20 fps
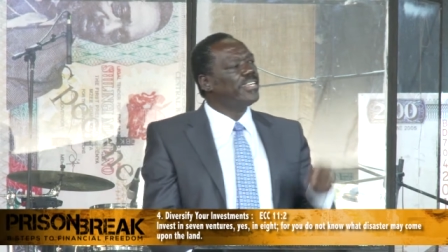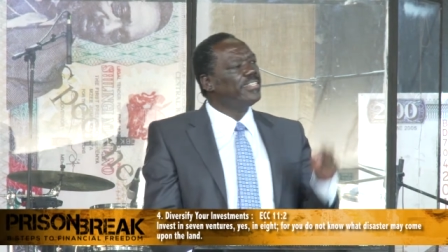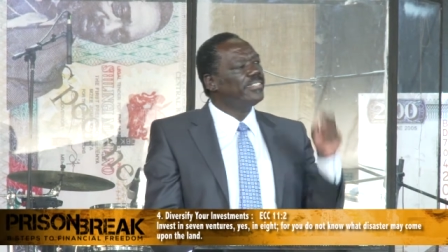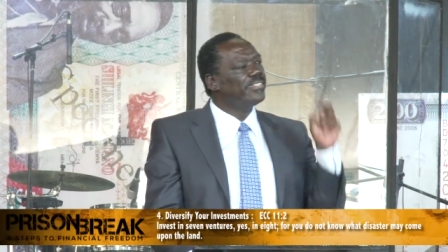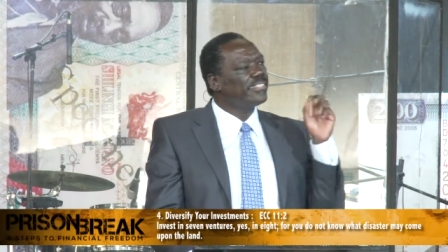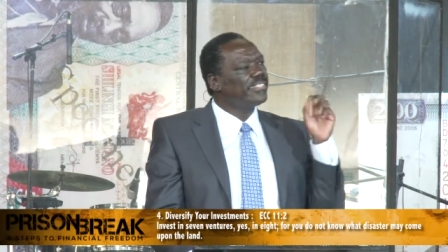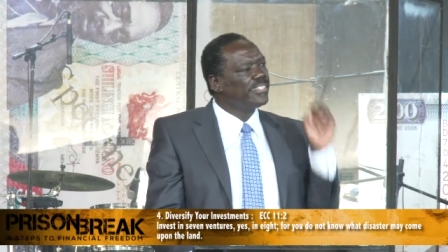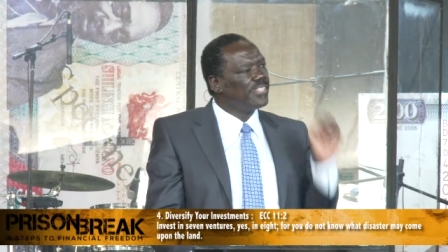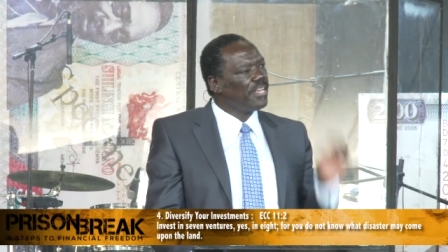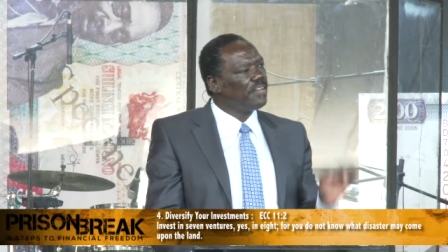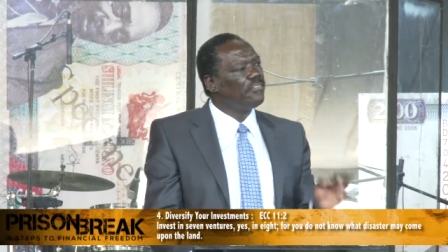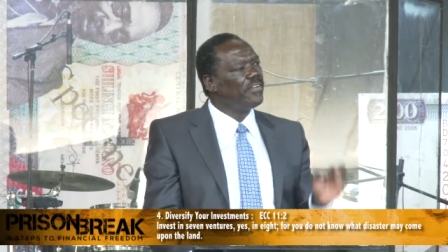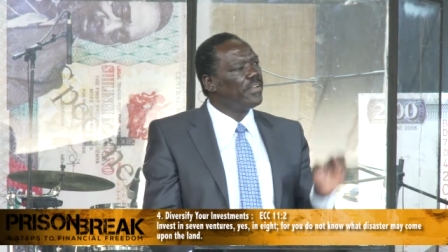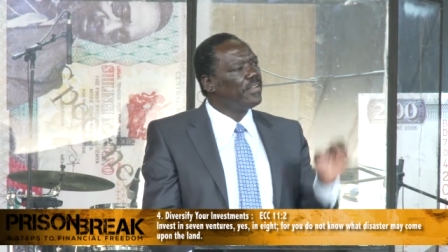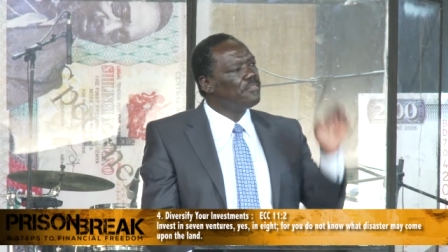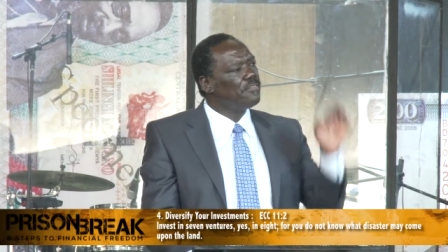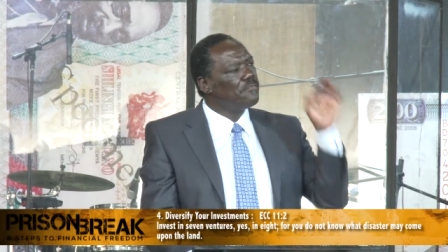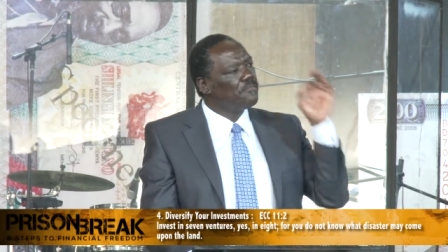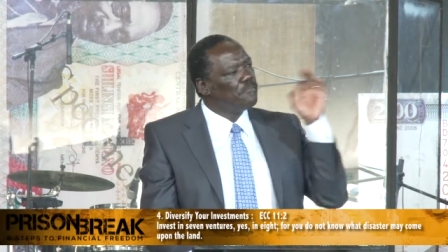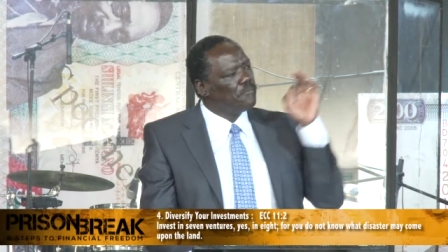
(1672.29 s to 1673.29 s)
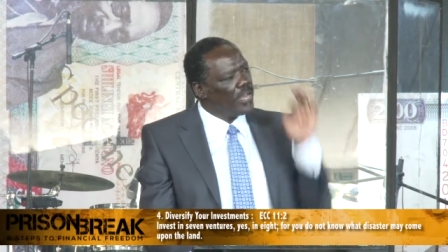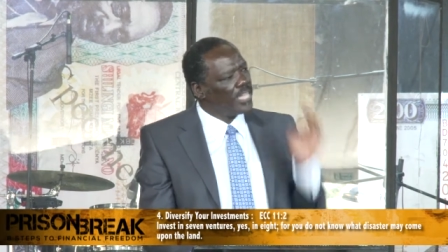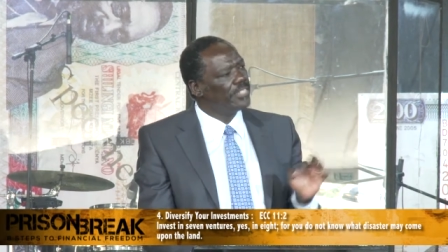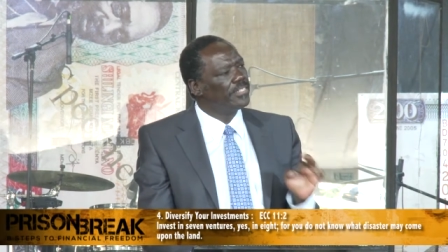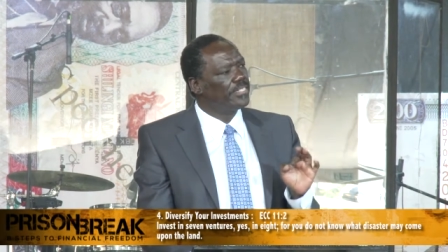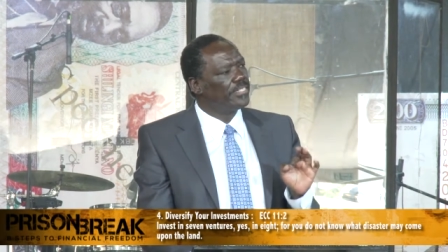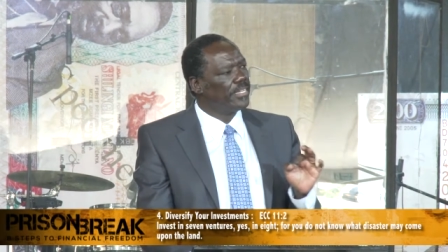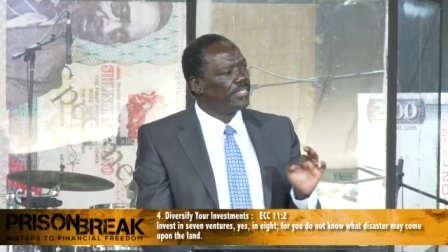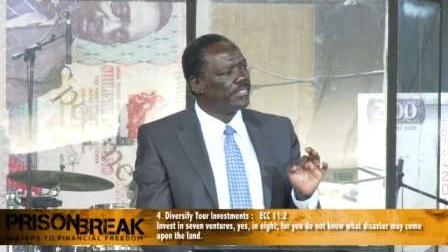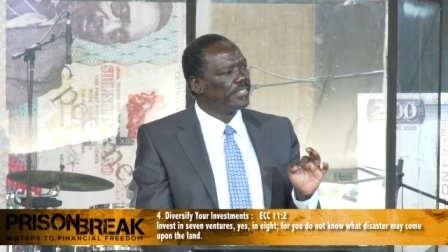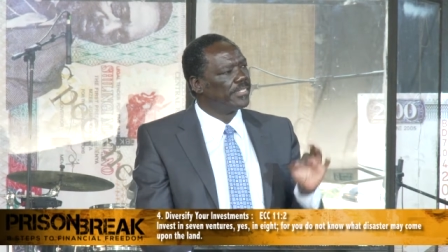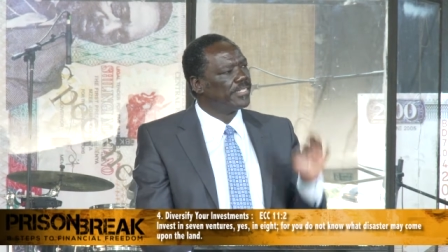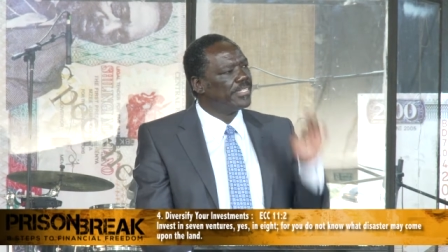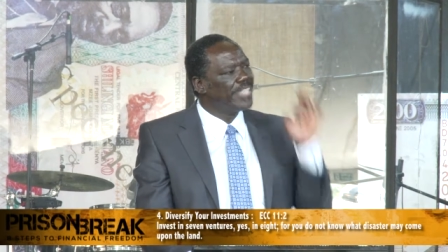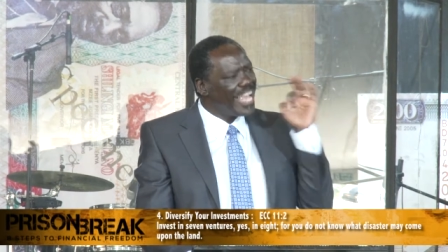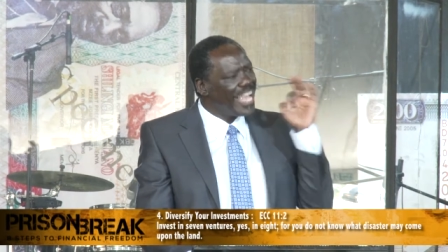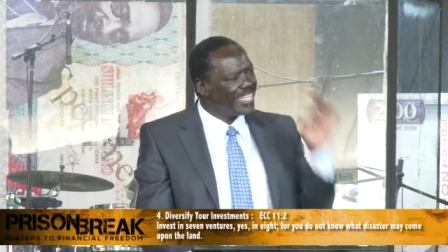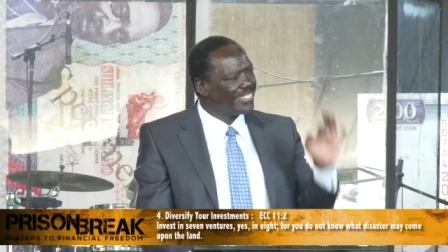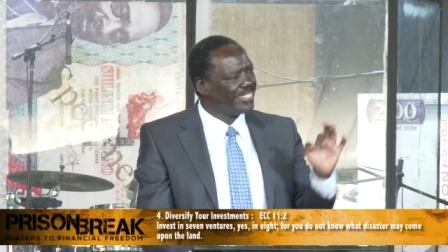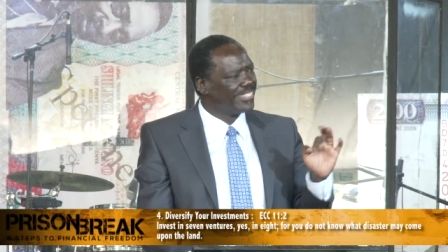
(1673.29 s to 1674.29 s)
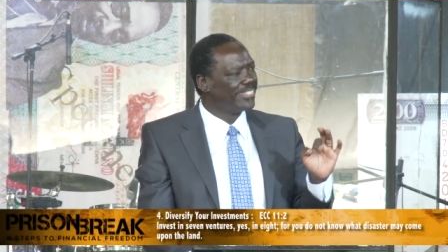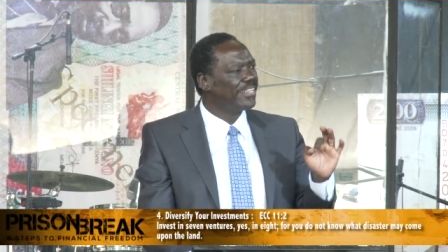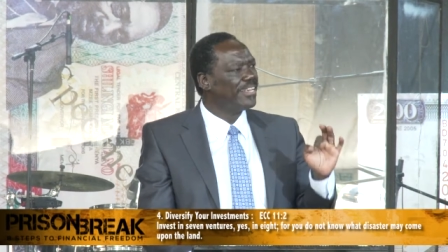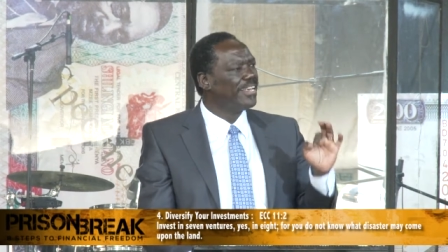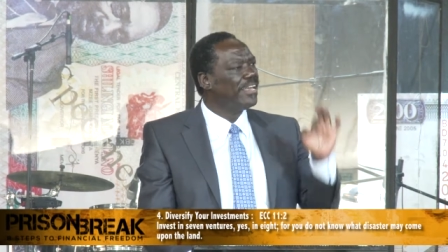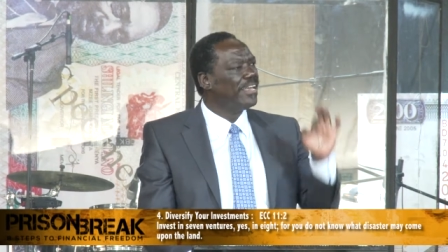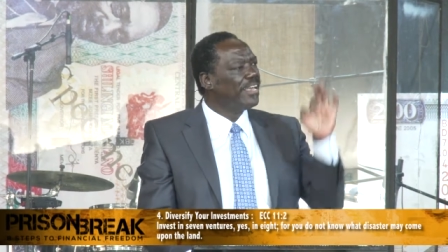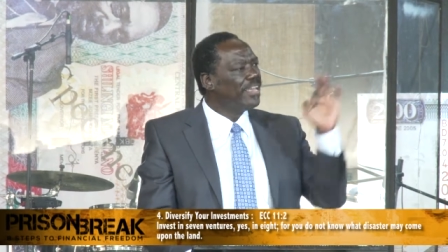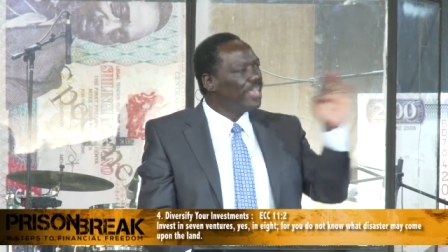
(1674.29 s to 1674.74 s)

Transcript: in 7 ventures, yes,